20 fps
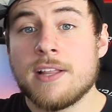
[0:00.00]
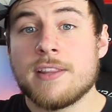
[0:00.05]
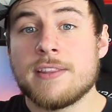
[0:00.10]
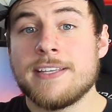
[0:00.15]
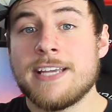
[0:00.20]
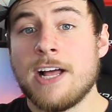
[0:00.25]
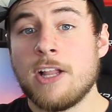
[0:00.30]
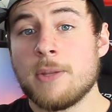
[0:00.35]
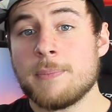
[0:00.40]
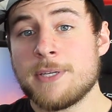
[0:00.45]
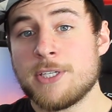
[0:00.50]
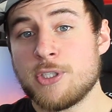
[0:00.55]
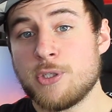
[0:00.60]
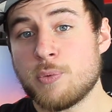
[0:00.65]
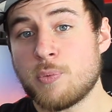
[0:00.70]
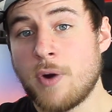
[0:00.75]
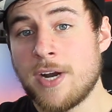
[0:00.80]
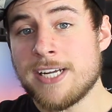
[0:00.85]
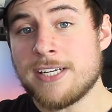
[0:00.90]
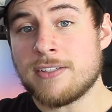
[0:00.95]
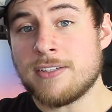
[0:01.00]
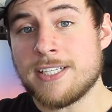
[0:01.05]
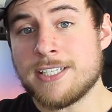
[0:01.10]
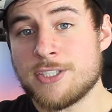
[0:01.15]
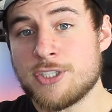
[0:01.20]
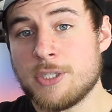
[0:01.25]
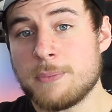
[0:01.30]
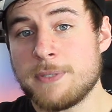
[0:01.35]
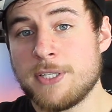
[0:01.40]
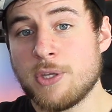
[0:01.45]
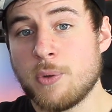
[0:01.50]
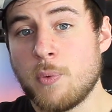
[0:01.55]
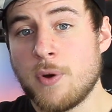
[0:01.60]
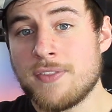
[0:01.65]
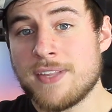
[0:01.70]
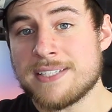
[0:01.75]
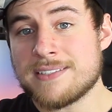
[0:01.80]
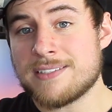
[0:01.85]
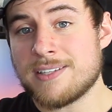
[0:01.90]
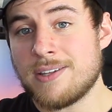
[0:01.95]
The element you right-click should be the
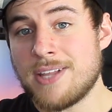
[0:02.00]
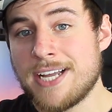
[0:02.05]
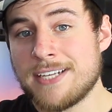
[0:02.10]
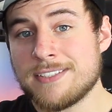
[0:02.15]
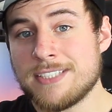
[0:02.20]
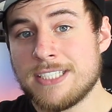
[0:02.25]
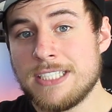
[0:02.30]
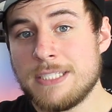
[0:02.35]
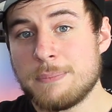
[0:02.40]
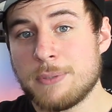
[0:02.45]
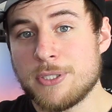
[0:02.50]
one that's selected,